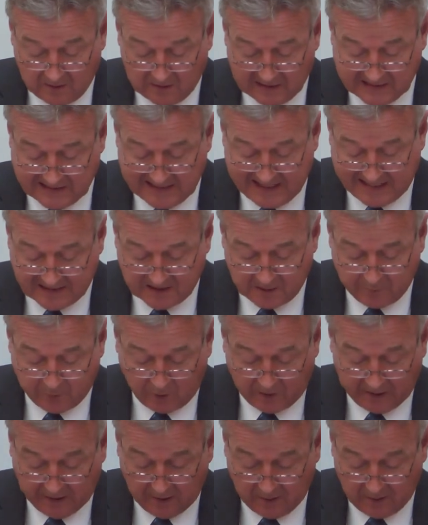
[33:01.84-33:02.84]
This latter
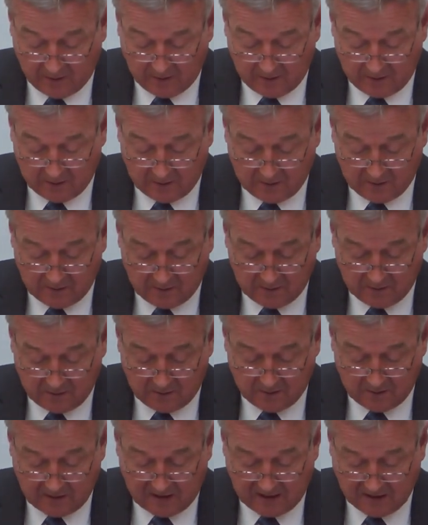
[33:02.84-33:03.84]
point
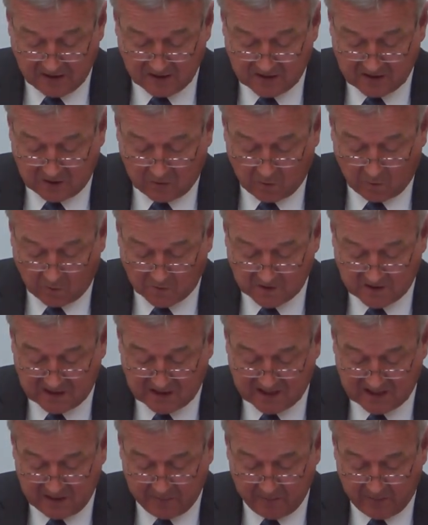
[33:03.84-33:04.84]
underscores
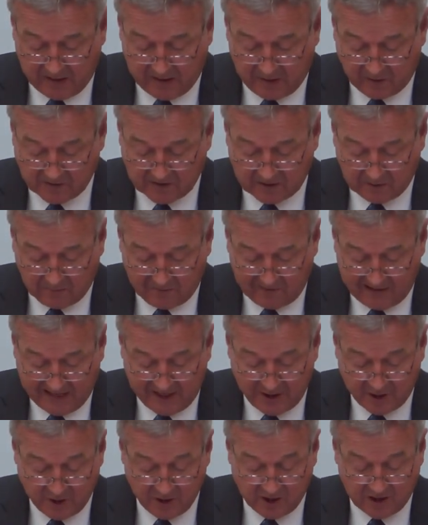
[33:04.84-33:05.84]
the symbiotic
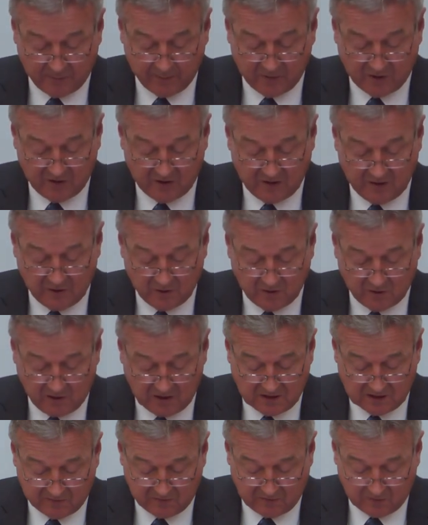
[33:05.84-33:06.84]
relationship between
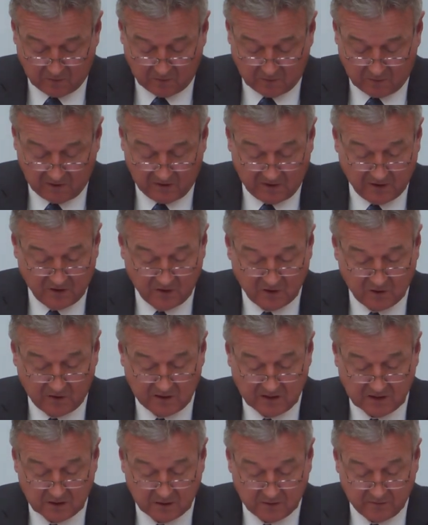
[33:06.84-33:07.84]
choice of law and
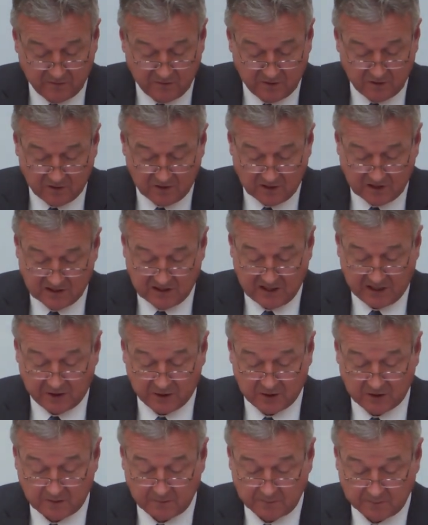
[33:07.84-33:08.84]
choice of
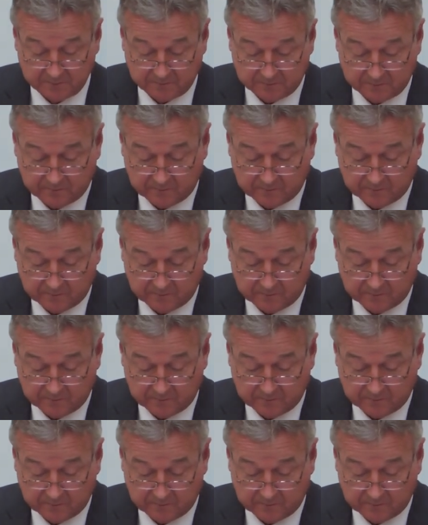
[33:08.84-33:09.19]
jurisdiction.